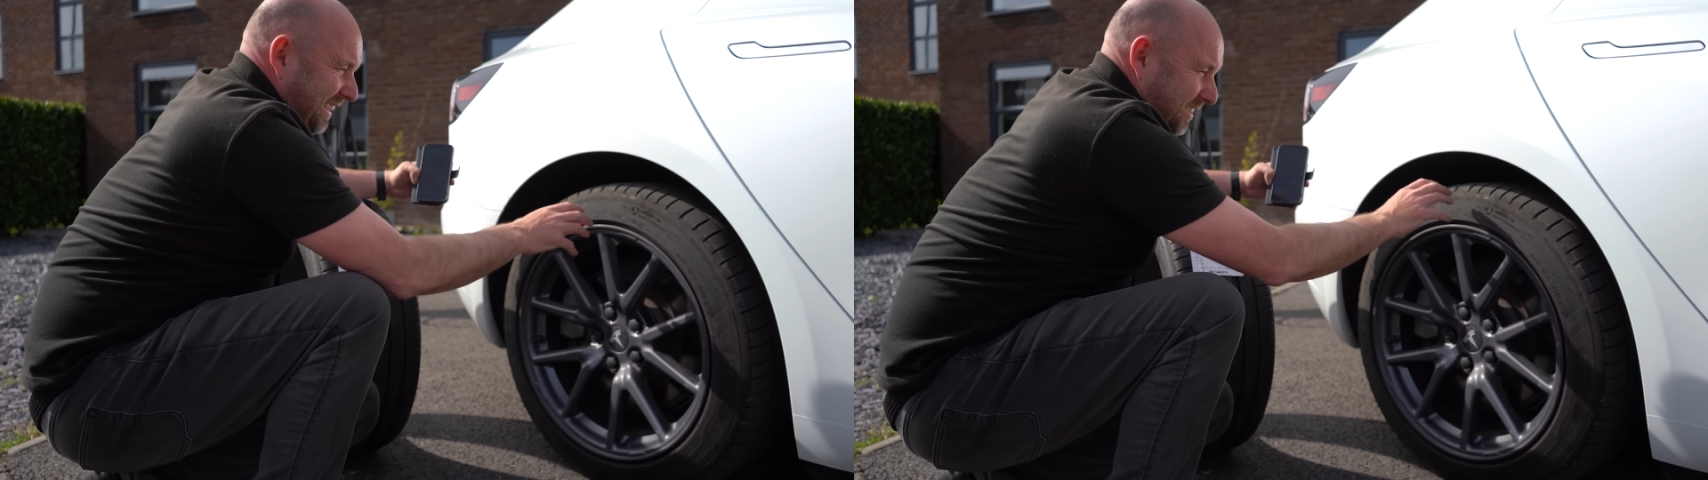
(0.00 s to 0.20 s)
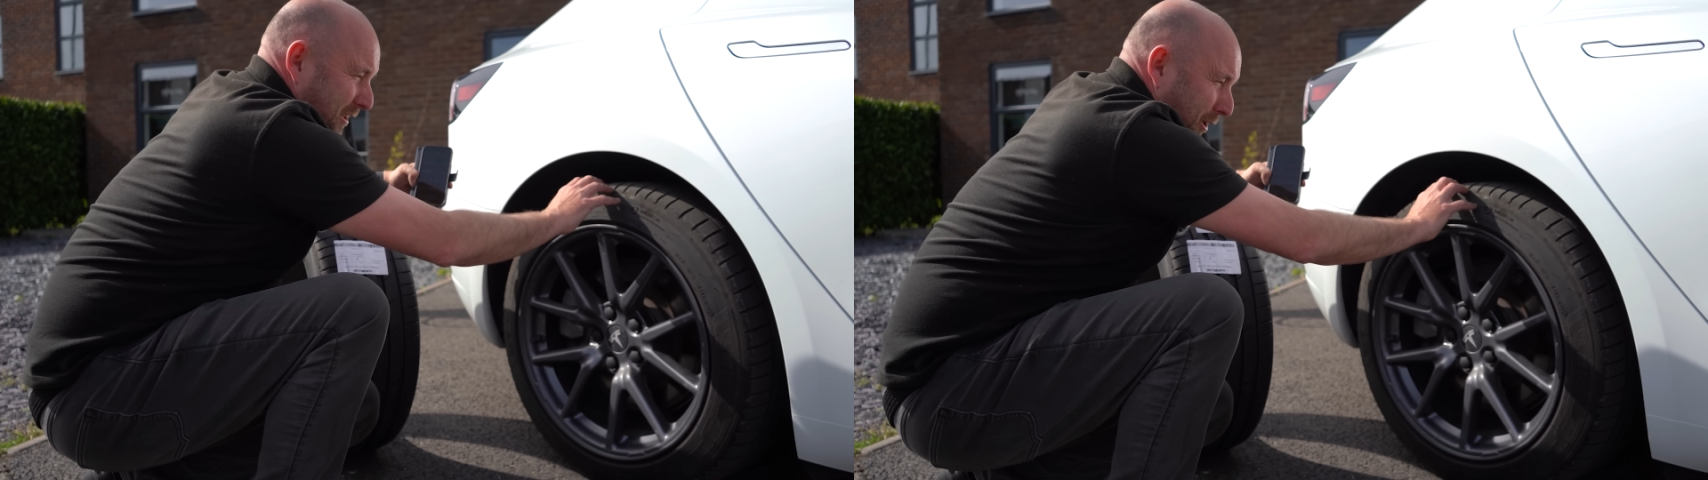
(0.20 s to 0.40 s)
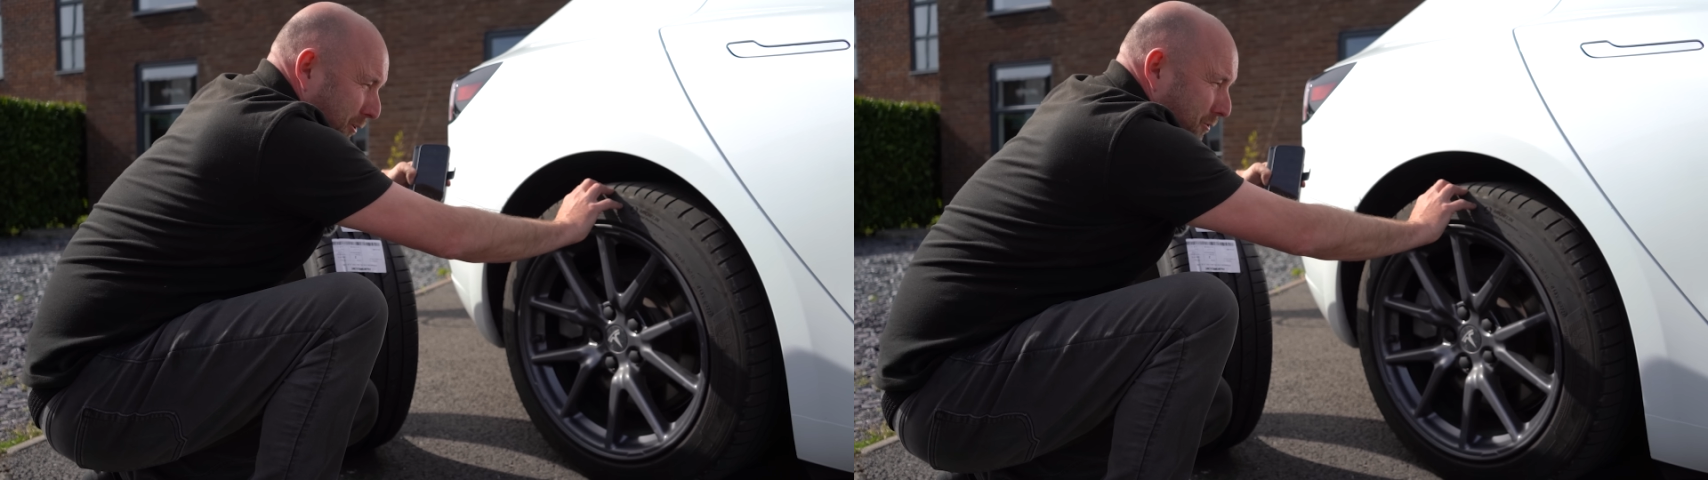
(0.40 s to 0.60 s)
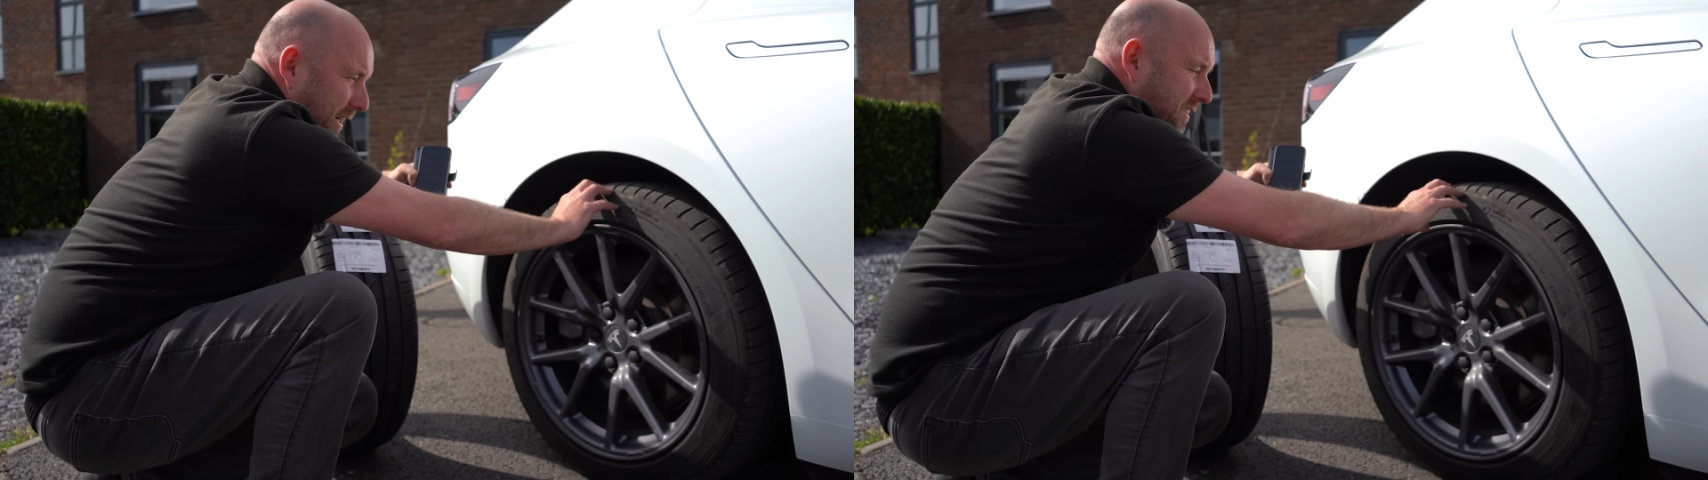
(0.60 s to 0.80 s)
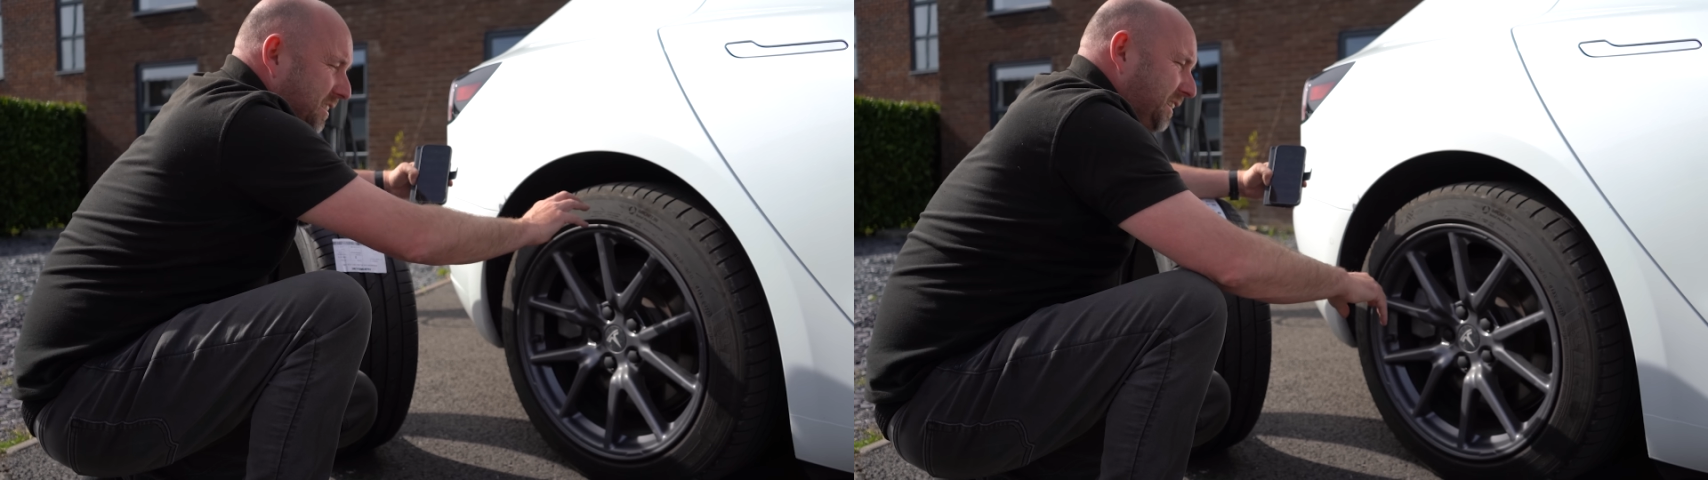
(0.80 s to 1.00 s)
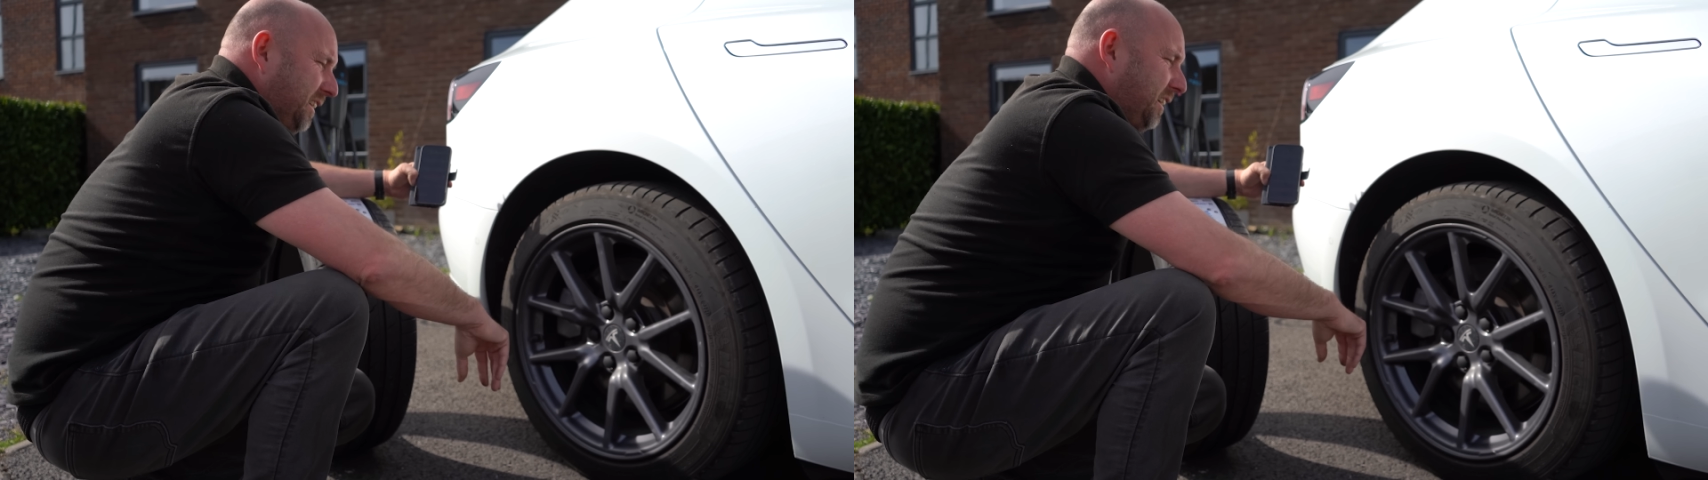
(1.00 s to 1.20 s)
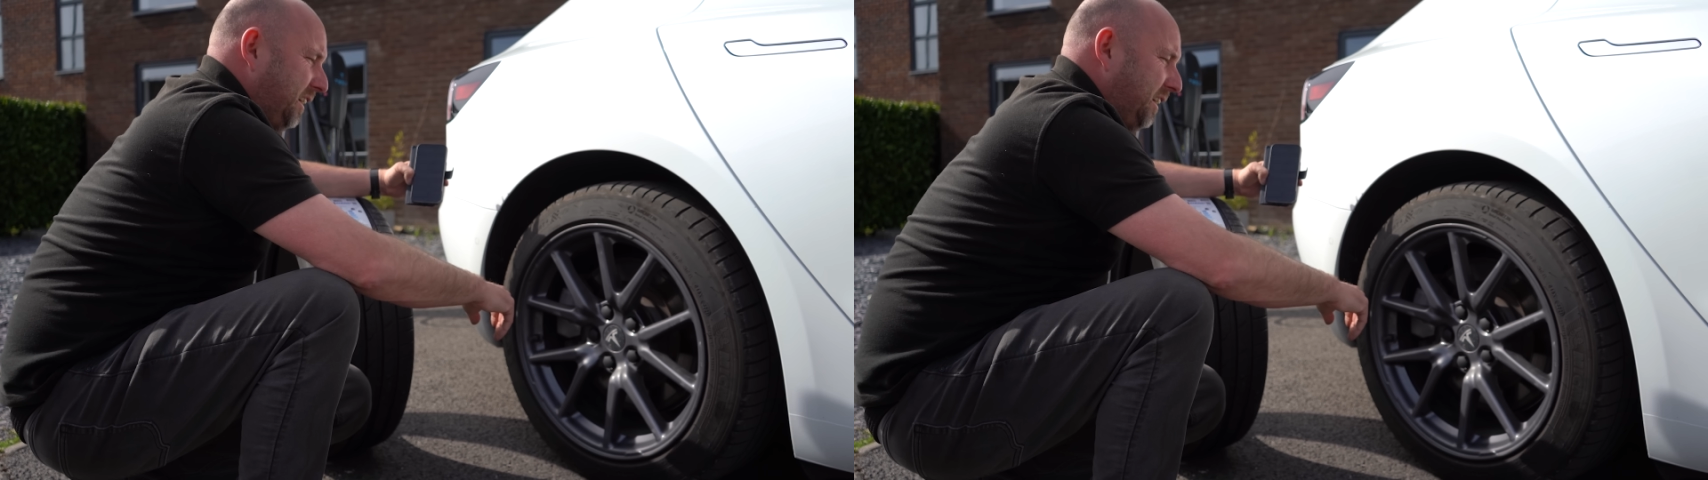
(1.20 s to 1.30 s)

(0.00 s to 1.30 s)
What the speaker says: is the load rating,